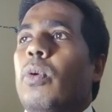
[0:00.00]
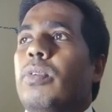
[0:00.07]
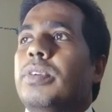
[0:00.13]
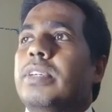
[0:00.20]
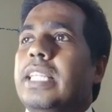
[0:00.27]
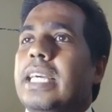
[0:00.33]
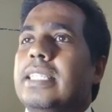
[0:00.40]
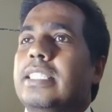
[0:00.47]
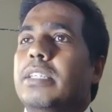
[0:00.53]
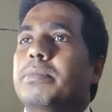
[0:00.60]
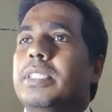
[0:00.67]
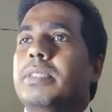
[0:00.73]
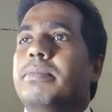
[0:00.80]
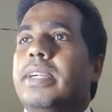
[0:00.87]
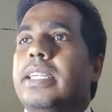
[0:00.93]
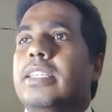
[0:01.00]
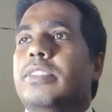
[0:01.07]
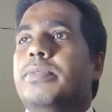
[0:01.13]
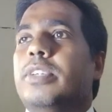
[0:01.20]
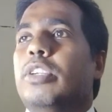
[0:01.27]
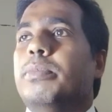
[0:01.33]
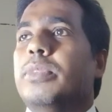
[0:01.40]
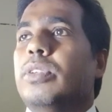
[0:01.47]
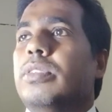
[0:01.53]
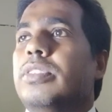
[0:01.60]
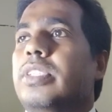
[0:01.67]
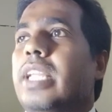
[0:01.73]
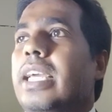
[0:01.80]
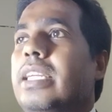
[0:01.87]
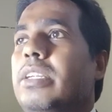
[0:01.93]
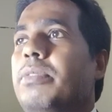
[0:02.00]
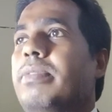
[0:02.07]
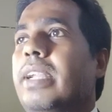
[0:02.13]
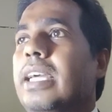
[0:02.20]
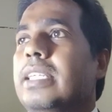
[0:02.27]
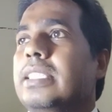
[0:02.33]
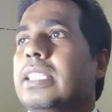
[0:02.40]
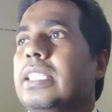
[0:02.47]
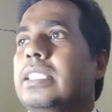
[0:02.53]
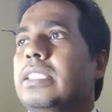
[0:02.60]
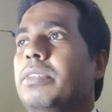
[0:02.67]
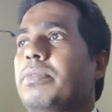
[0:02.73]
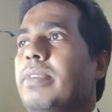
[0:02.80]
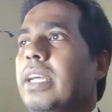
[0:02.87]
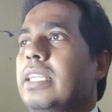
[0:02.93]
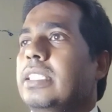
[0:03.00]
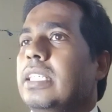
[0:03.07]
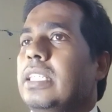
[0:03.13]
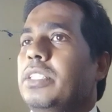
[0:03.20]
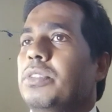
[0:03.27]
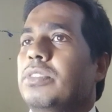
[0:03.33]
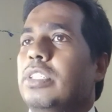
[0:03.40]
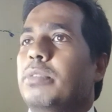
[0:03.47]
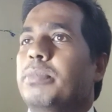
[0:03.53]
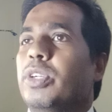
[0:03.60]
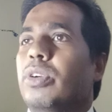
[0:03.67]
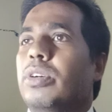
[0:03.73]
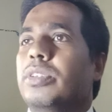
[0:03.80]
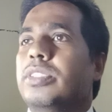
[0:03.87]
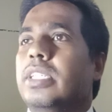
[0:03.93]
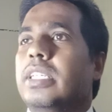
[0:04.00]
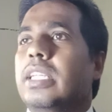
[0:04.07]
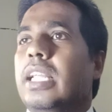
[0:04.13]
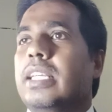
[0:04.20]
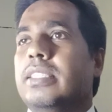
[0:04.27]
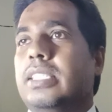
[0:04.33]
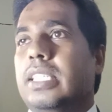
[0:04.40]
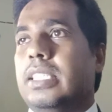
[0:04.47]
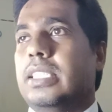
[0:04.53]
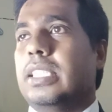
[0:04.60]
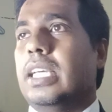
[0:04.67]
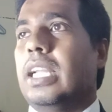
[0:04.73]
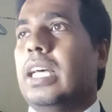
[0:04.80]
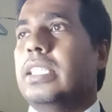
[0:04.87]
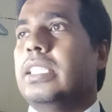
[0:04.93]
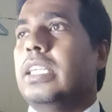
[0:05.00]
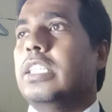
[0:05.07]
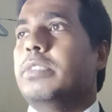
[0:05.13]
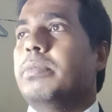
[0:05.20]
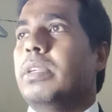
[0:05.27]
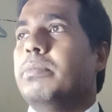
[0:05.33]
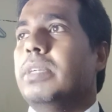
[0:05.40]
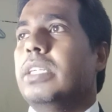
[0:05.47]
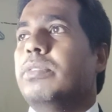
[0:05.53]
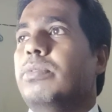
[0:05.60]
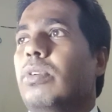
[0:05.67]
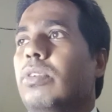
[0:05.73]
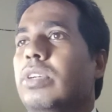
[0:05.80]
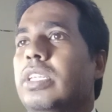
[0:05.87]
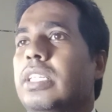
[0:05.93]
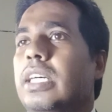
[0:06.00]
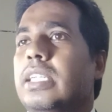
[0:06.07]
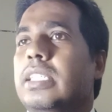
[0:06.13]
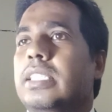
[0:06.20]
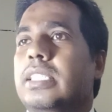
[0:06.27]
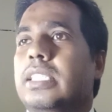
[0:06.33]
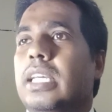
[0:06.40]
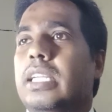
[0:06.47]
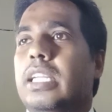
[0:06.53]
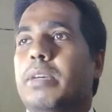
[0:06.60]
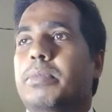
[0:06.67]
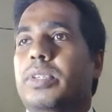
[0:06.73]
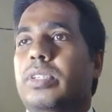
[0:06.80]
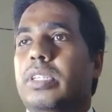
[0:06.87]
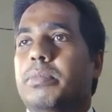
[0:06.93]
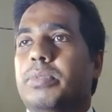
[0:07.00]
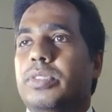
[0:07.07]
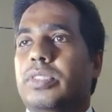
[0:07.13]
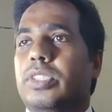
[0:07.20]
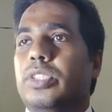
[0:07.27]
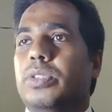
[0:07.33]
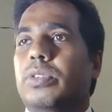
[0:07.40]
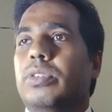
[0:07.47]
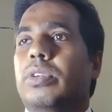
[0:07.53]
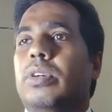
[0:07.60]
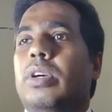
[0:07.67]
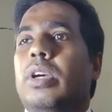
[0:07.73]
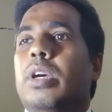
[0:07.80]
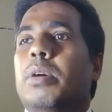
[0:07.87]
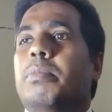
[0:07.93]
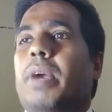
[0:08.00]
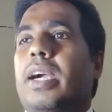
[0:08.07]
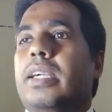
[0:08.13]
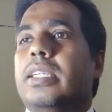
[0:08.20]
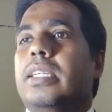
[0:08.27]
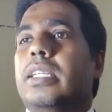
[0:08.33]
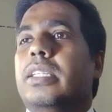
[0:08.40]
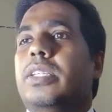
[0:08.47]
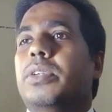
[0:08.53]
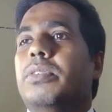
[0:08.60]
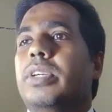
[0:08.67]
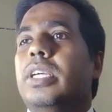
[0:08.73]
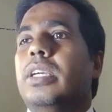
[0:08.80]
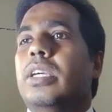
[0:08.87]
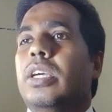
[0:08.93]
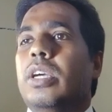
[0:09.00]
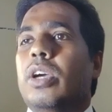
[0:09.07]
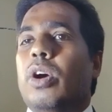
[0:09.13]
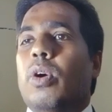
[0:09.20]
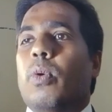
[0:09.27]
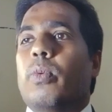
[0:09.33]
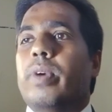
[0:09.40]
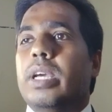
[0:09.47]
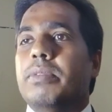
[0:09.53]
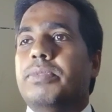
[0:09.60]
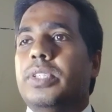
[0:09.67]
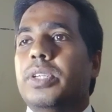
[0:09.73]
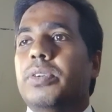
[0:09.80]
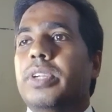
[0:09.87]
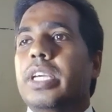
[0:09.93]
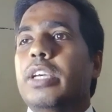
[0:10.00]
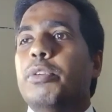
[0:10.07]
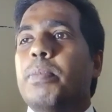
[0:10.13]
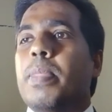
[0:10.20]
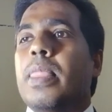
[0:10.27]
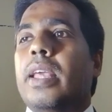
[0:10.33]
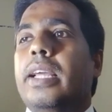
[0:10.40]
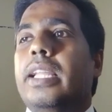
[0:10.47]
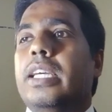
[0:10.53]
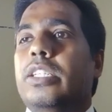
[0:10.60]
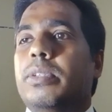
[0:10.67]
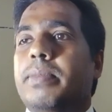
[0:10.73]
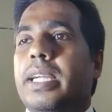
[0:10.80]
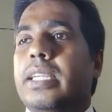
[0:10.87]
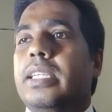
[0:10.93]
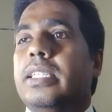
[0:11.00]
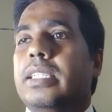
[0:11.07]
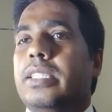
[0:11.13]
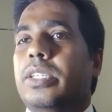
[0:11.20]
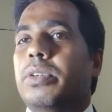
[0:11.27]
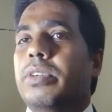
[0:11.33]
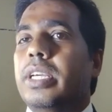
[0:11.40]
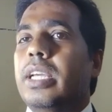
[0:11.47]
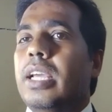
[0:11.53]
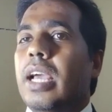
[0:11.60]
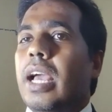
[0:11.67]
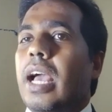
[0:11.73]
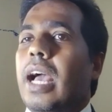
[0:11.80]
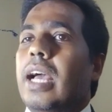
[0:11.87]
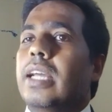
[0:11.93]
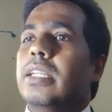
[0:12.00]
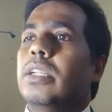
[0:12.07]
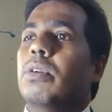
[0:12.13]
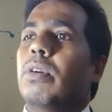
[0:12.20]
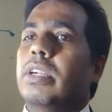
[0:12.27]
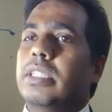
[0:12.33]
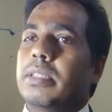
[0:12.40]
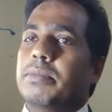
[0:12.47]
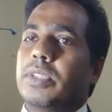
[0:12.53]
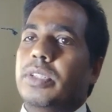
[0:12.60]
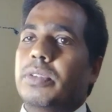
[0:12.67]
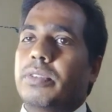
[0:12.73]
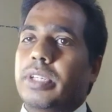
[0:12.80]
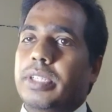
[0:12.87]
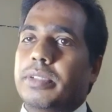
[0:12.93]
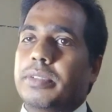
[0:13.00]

We will examine various phenomena like reflection, refraction using mirrors and lenses, and other experiments following the understand laboratory procedure, particle theory, wave theory, electromagnetic theory, and quantum theory.